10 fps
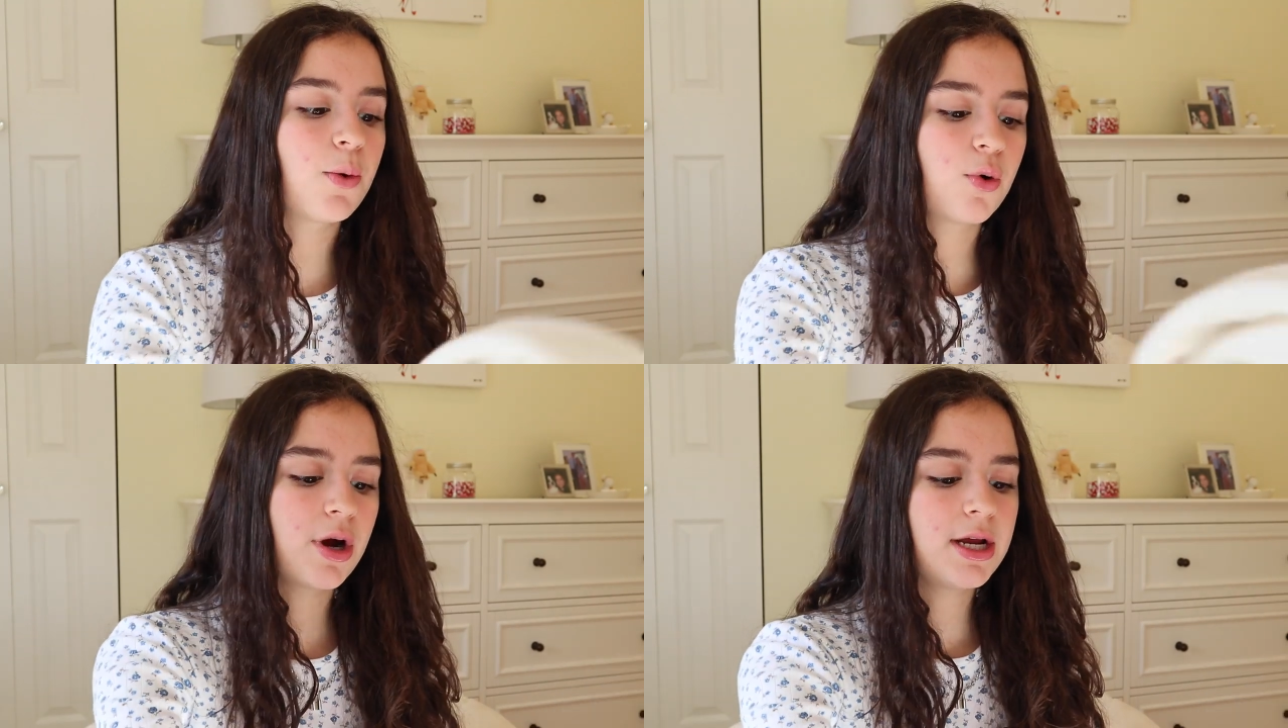I
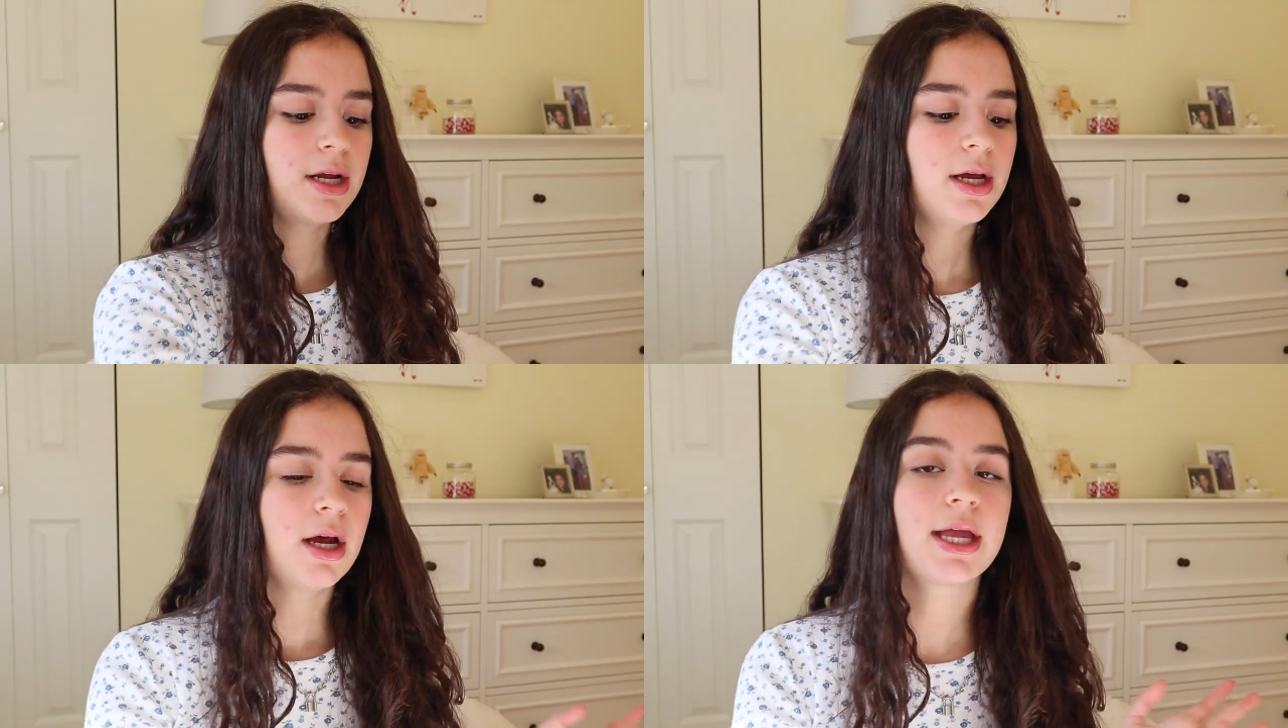wore it
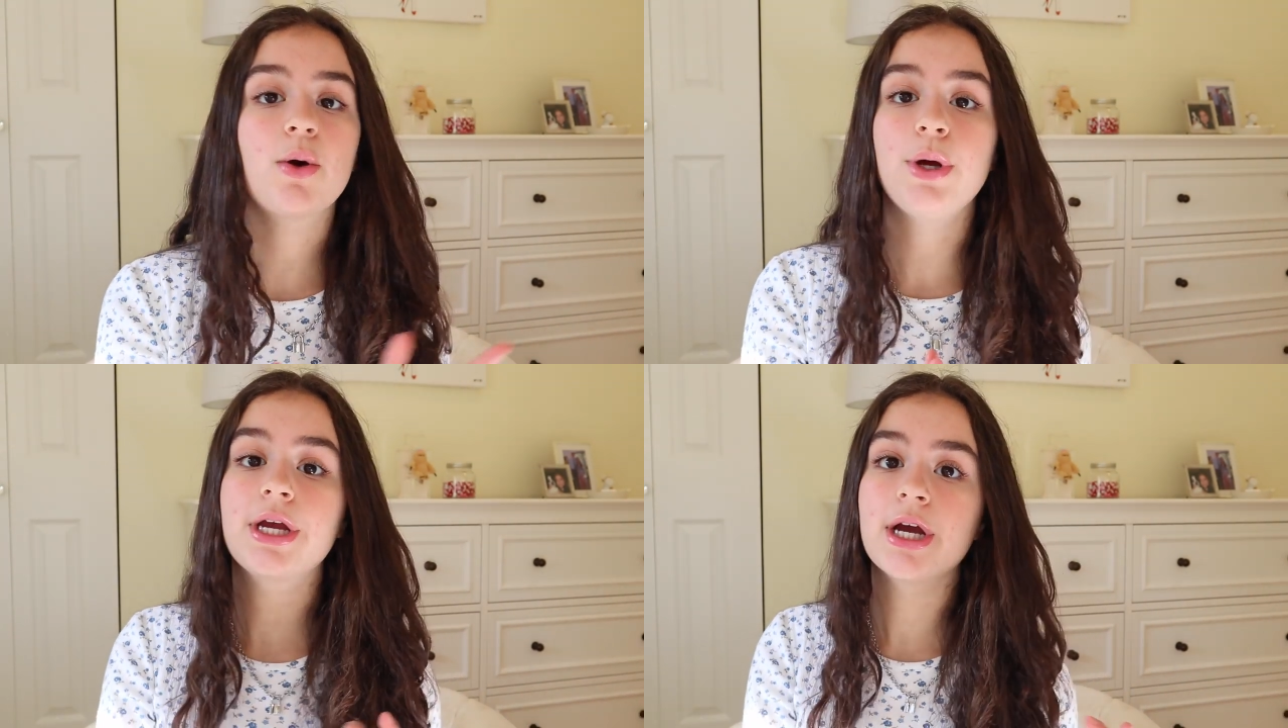like
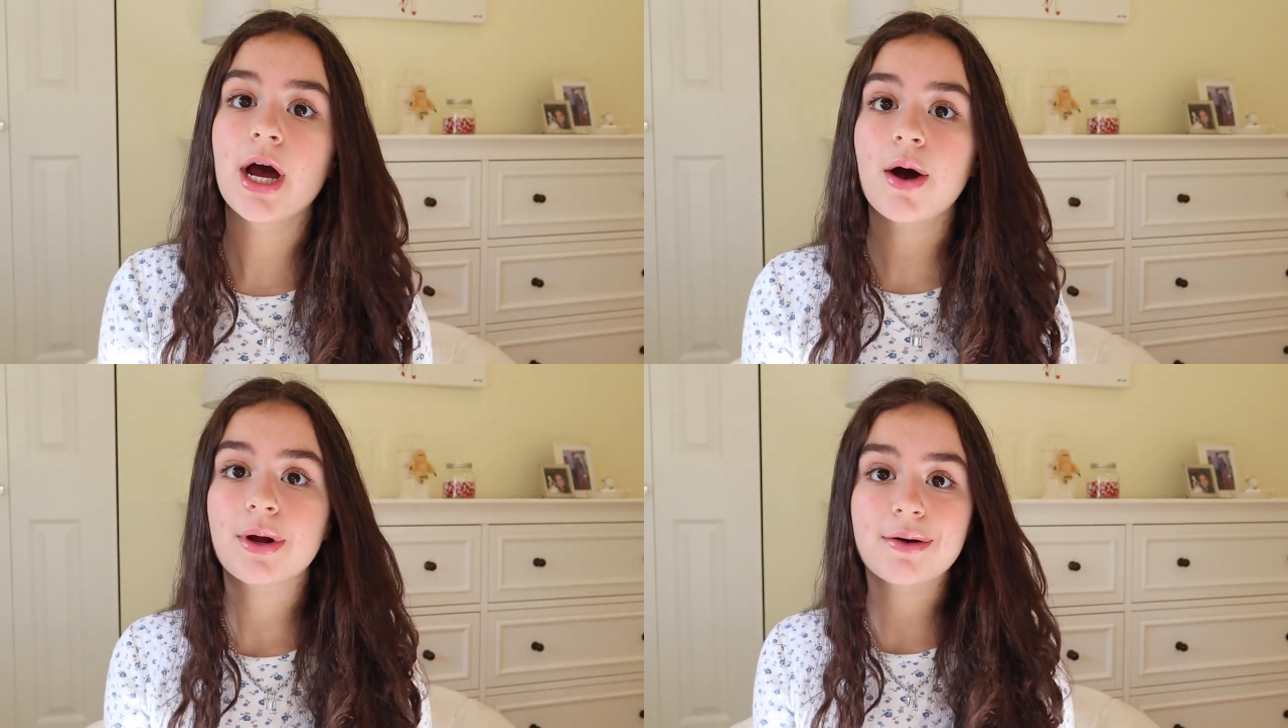a week
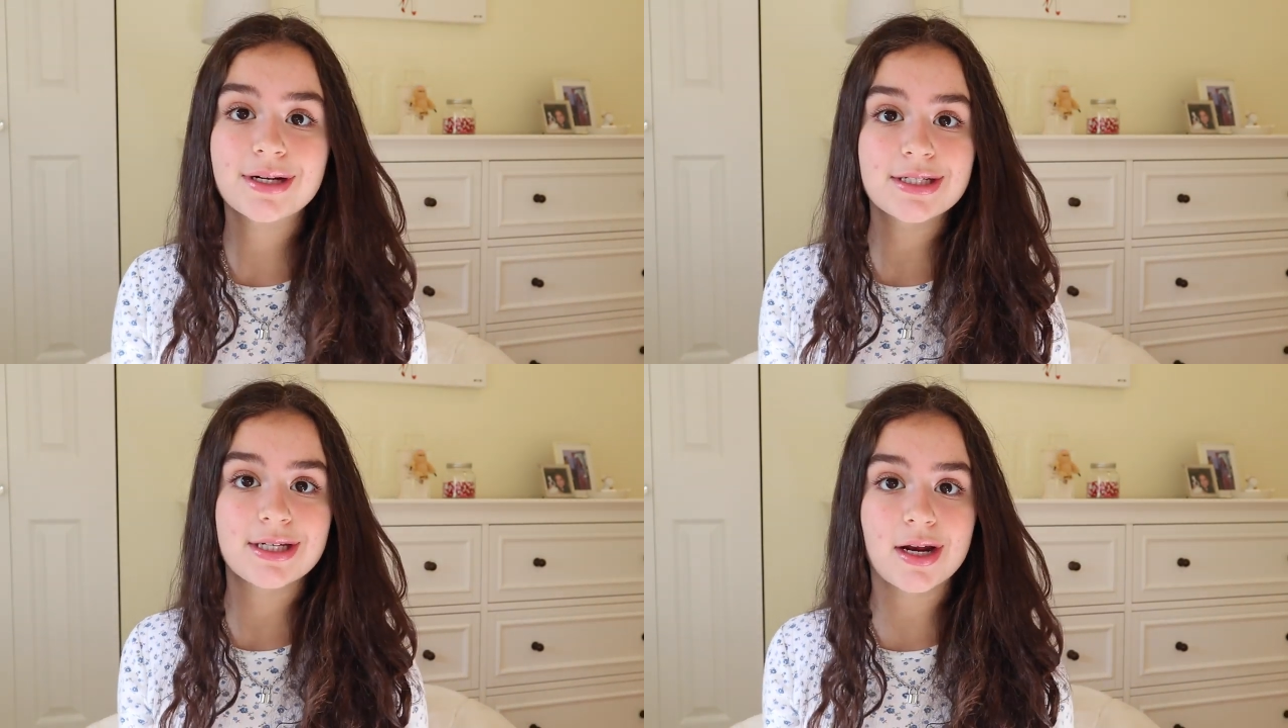ago when I
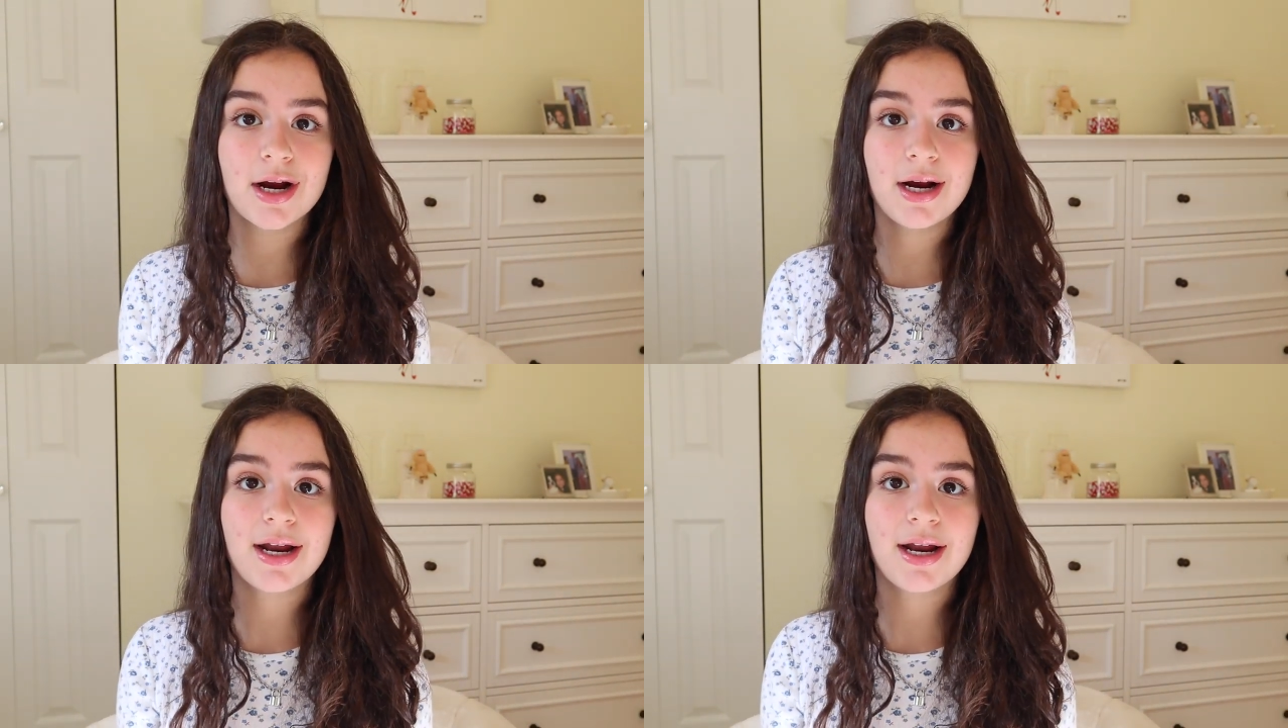went to dinner